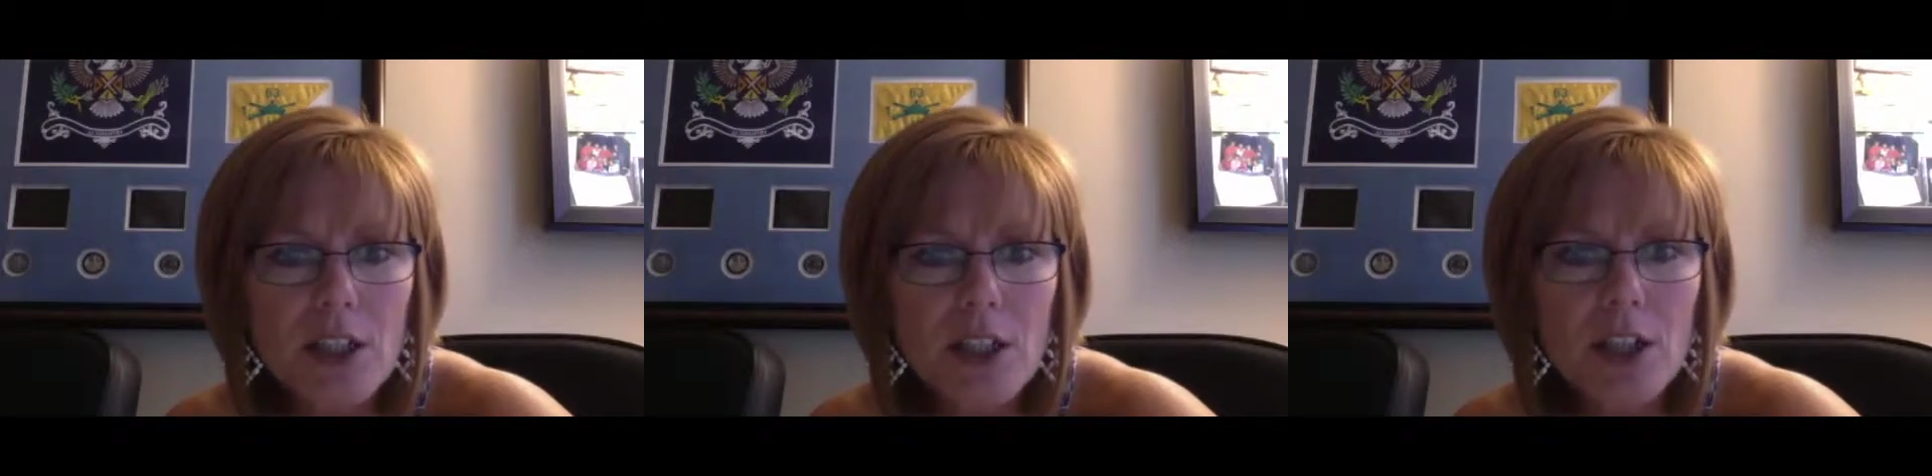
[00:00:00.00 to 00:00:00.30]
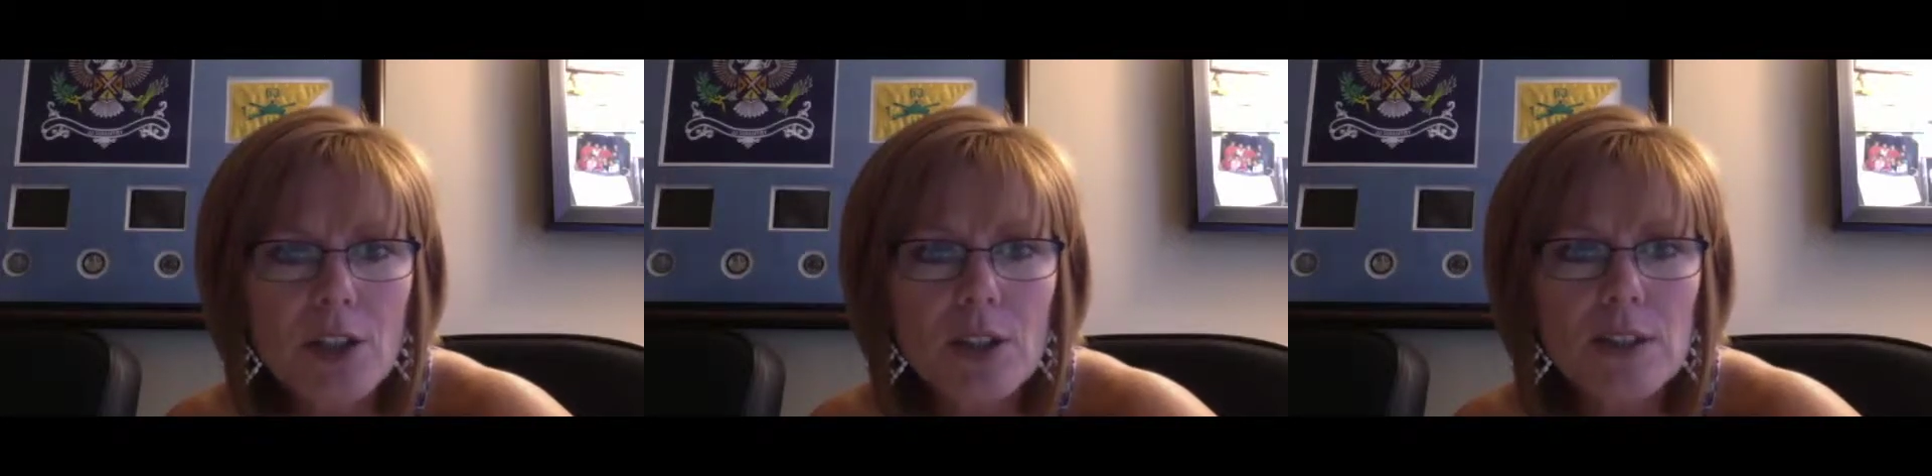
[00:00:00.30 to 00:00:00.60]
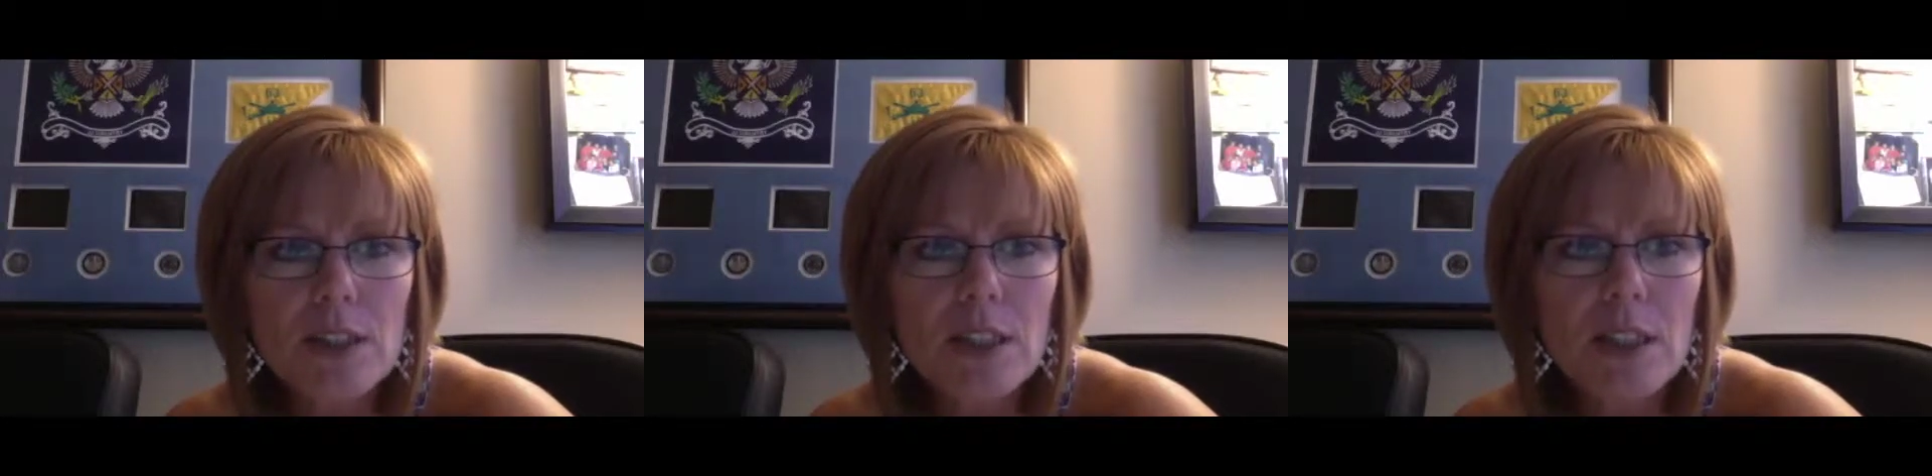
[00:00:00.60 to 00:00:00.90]
and you can
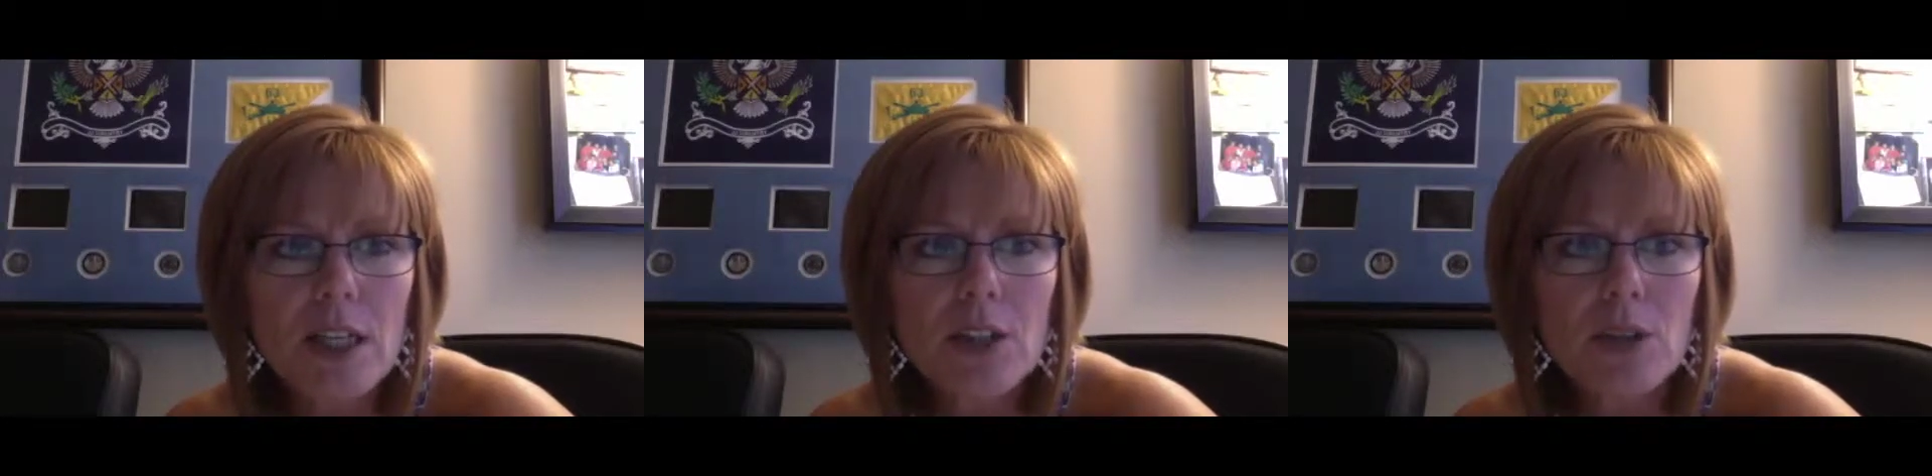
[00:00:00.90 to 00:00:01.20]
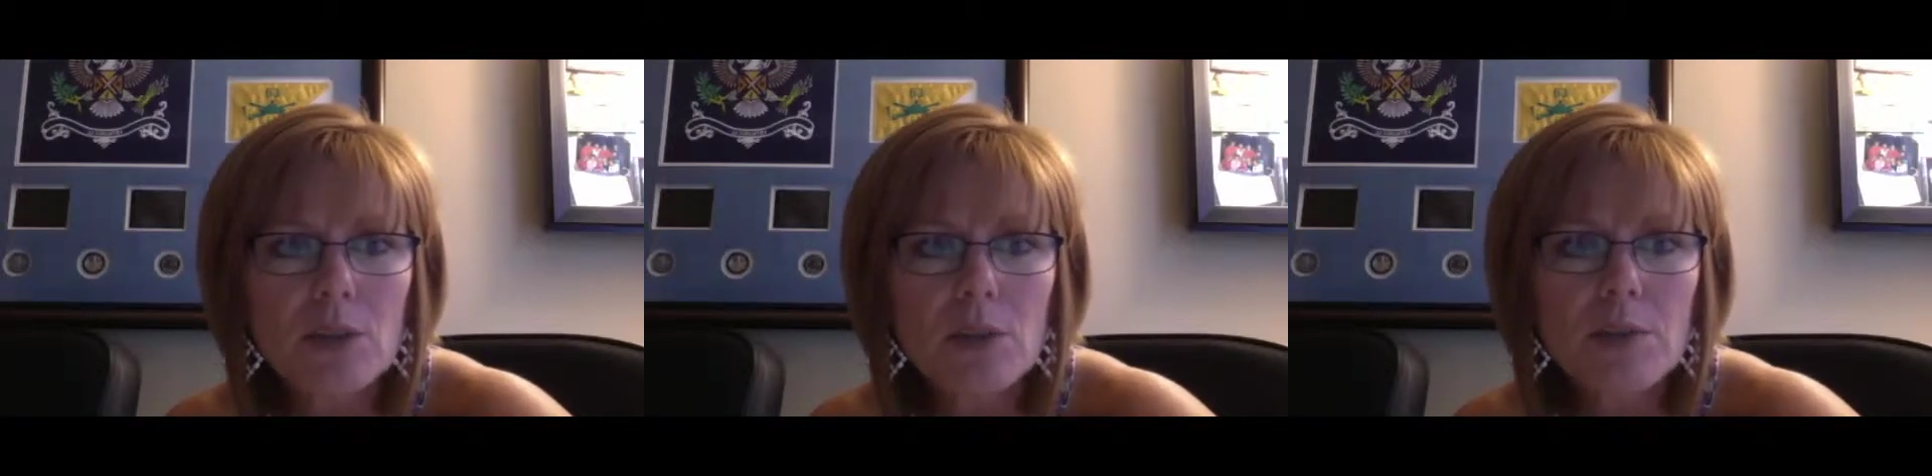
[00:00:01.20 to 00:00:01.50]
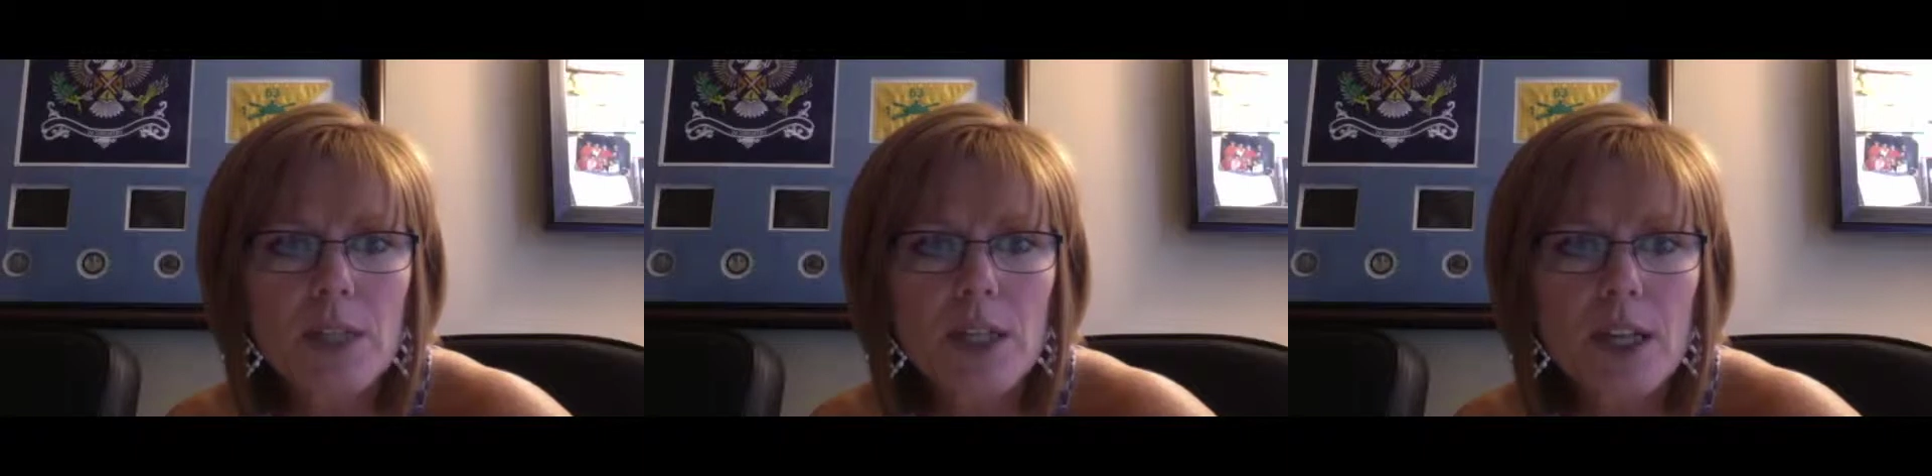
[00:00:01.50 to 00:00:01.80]
see that in the group
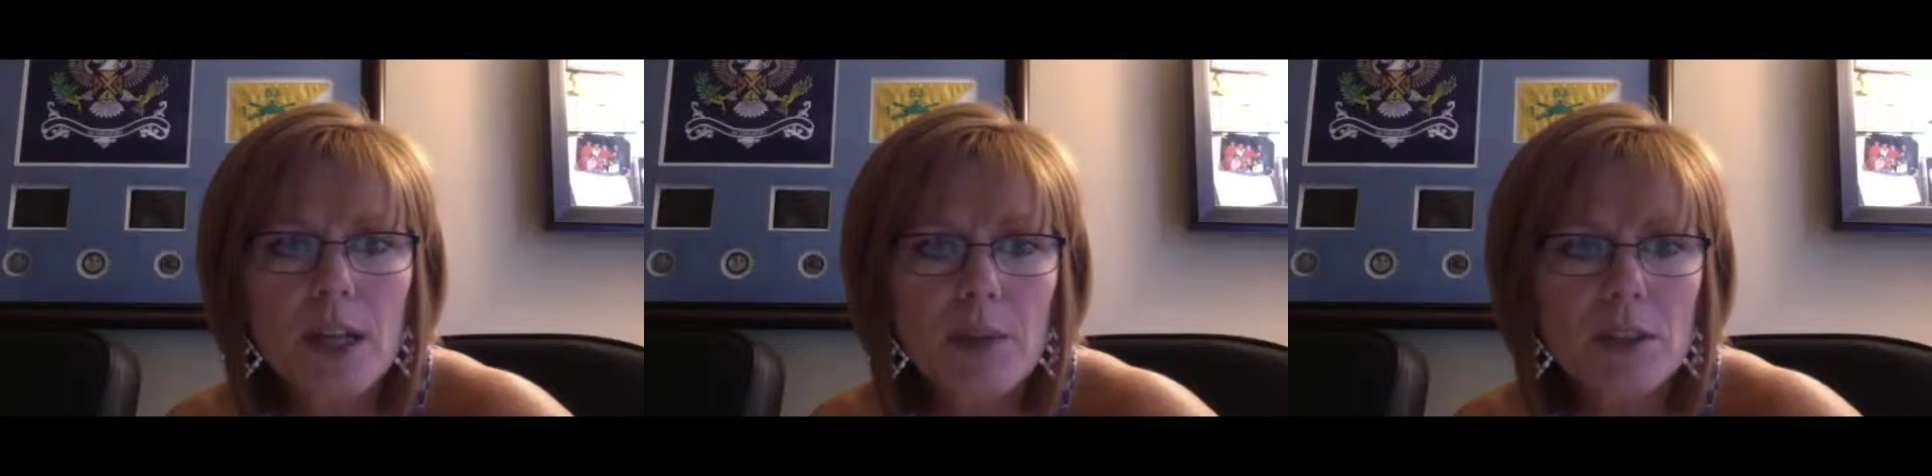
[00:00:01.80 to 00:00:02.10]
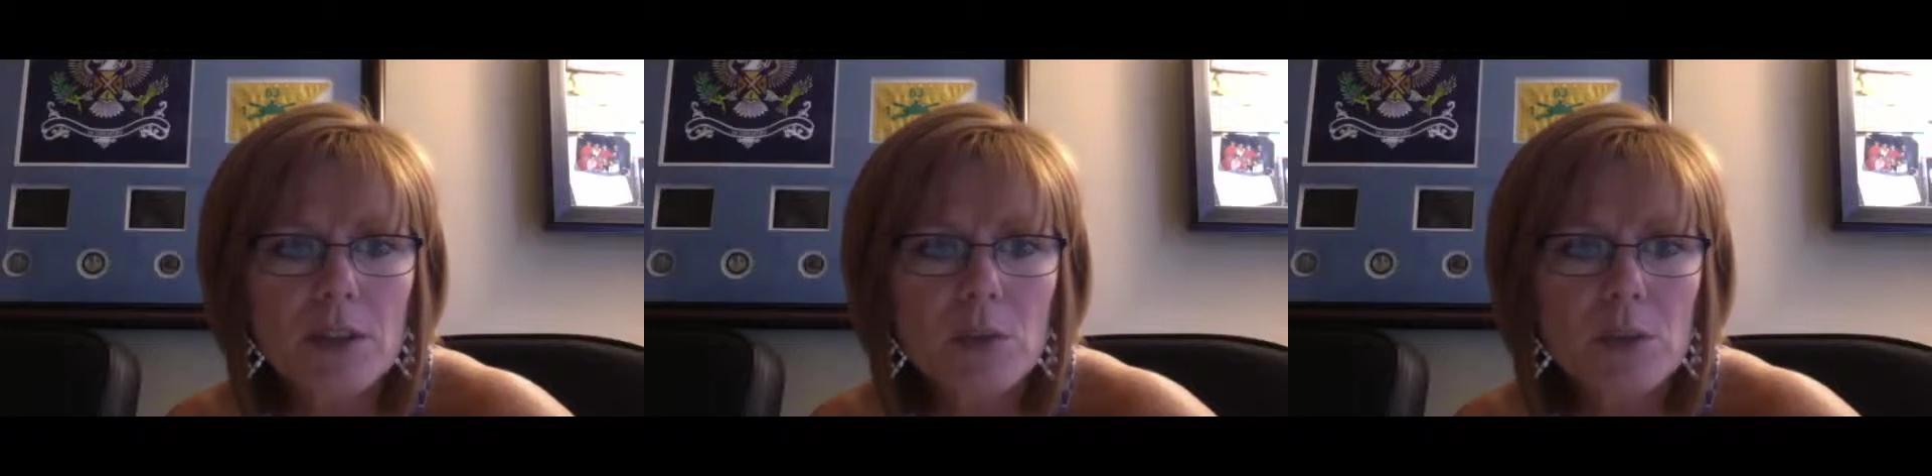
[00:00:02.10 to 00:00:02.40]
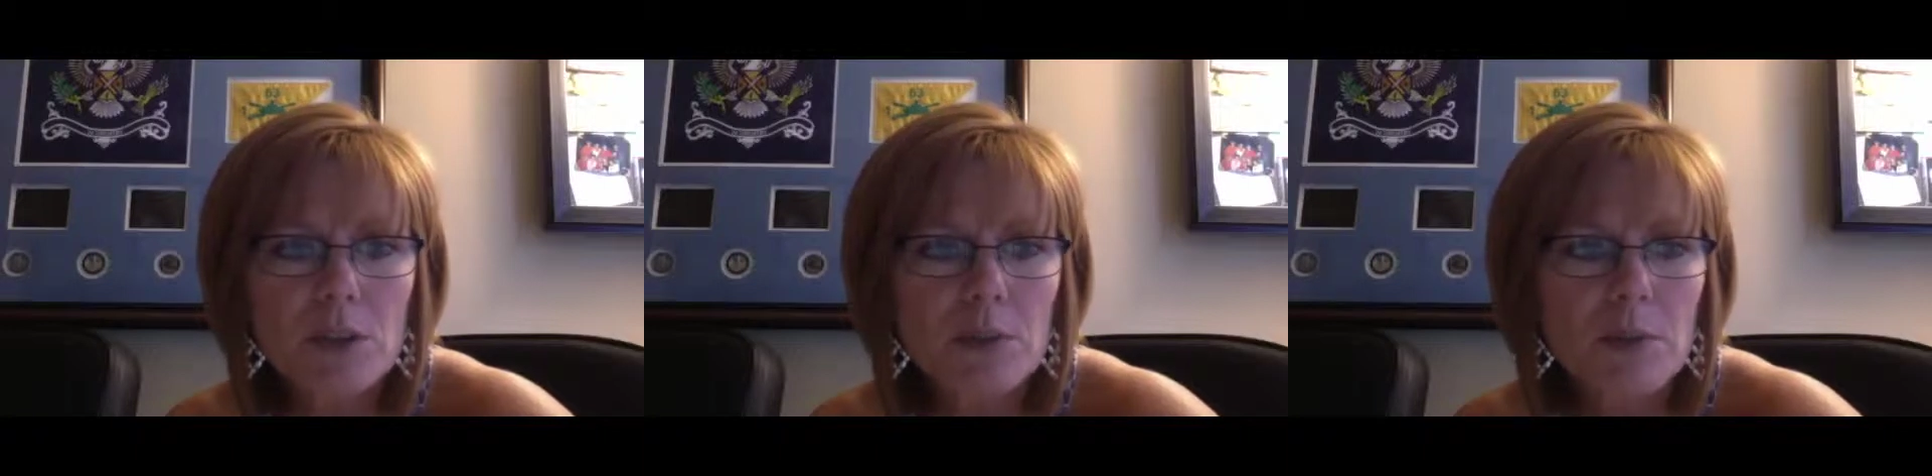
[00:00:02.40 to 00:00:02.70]
dynamics where
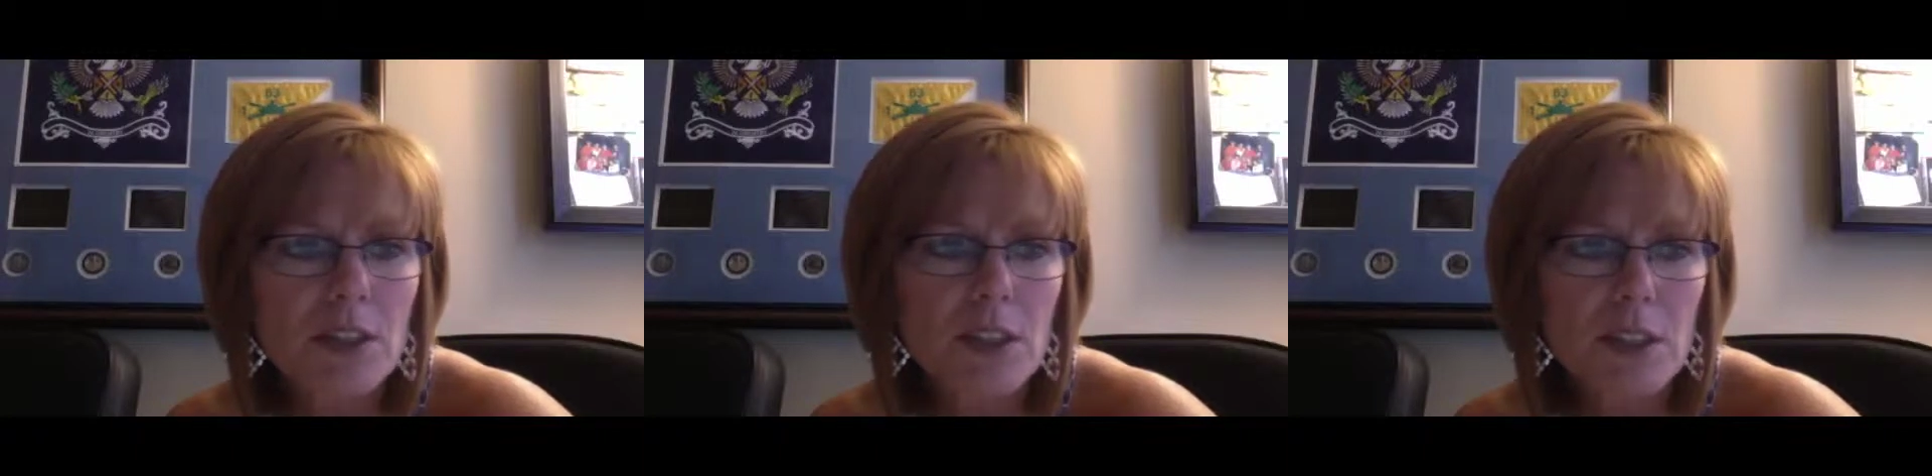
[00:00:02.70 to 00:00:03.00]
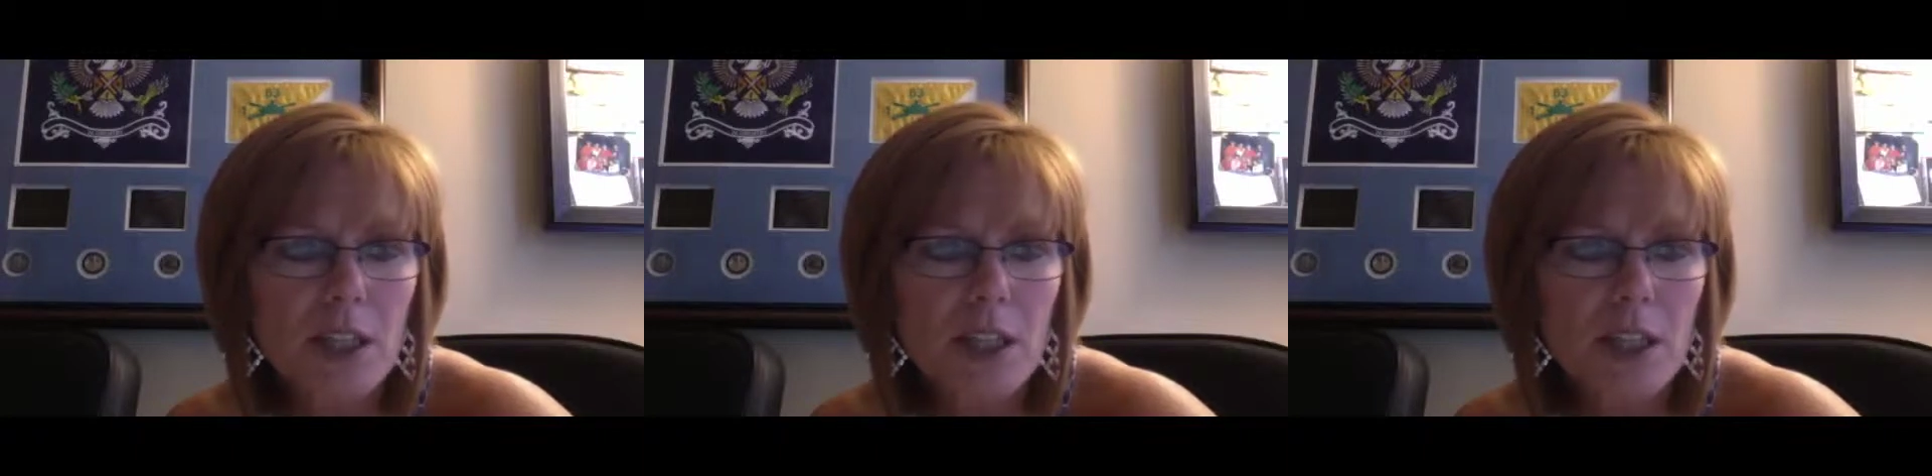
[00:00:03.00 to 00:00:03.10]
somebody's just like,